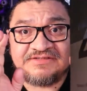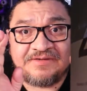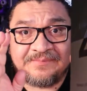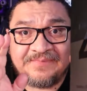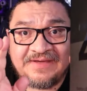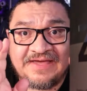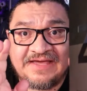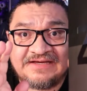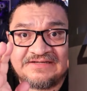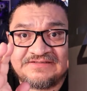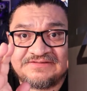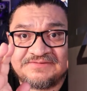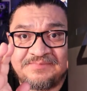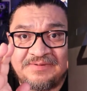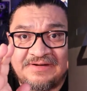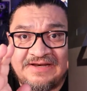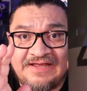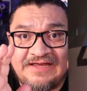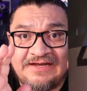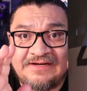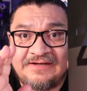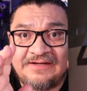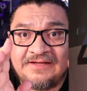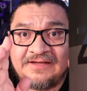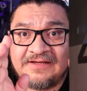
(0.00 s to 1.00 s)
Max
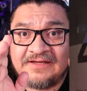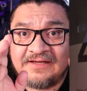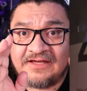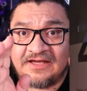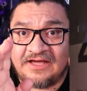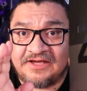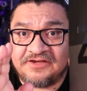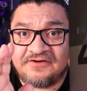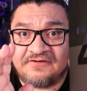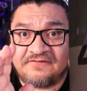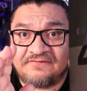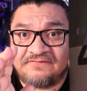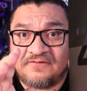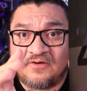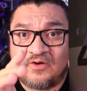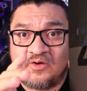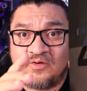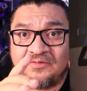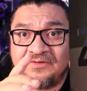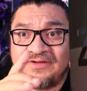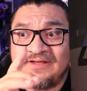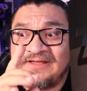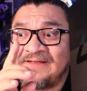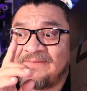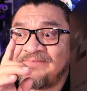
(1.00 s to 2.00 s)
plan on your
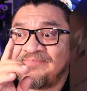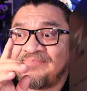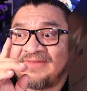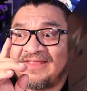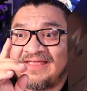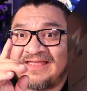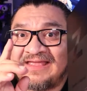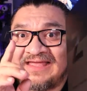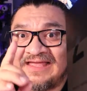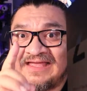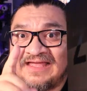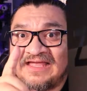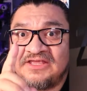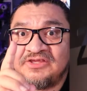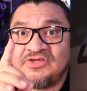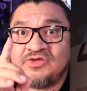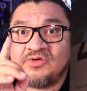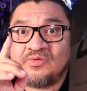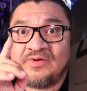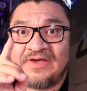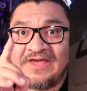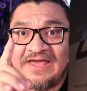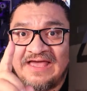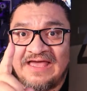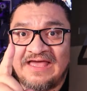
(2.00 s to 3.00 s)
phone and
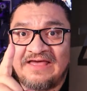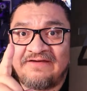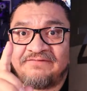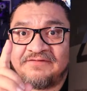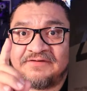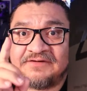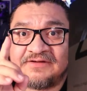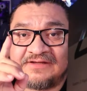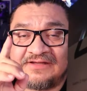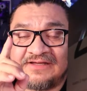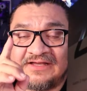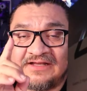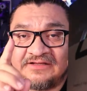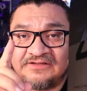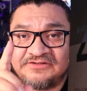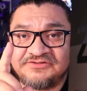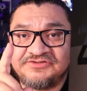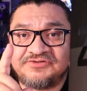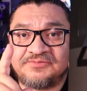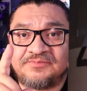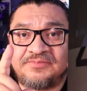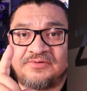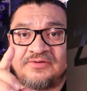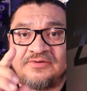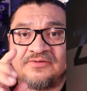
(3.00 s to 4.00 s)
you have an
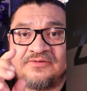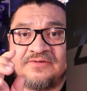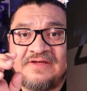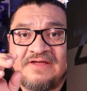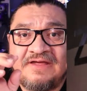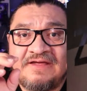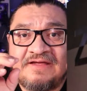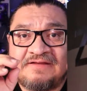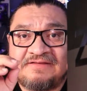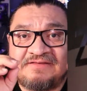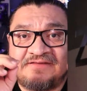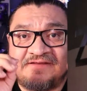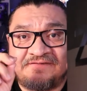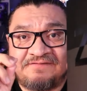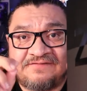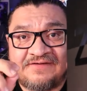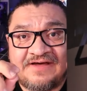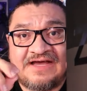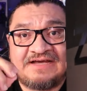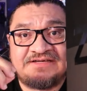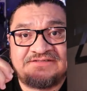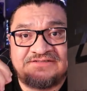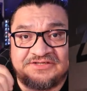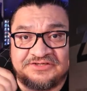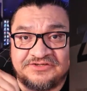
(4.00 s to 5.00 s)
eligible
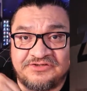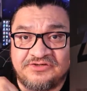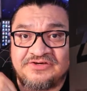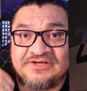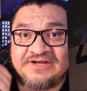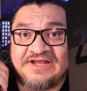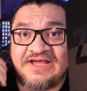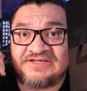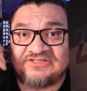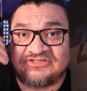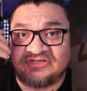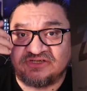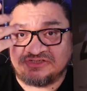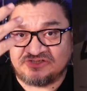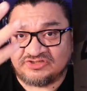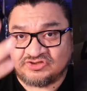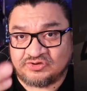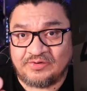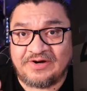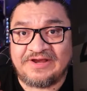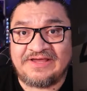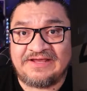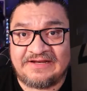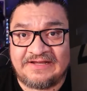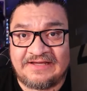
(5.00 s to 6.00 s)
device that you could actually
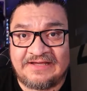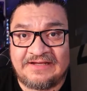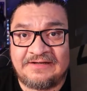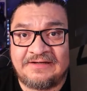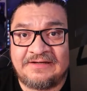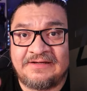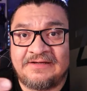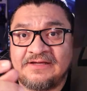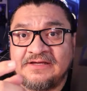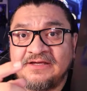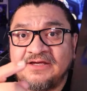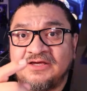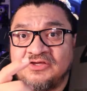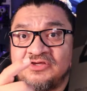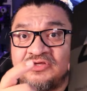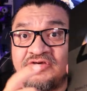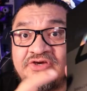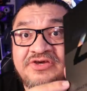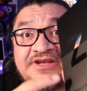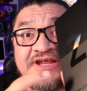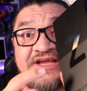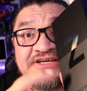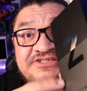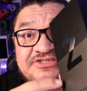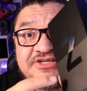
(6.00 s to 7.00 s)
trade in, you
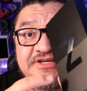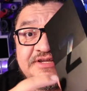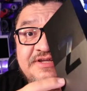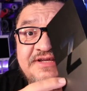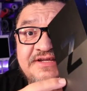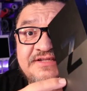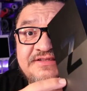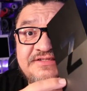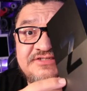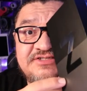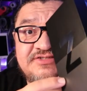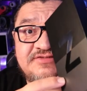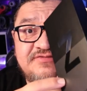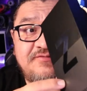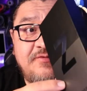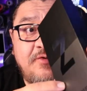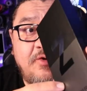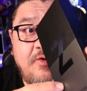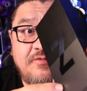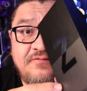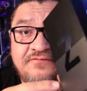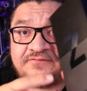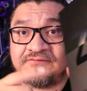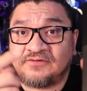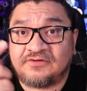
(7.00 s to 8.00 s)
could actually get this
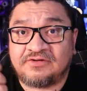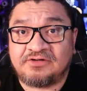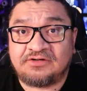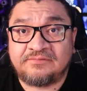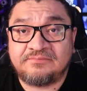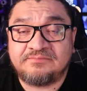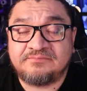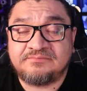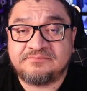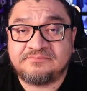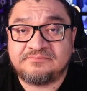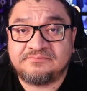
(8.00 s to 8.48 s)
phone for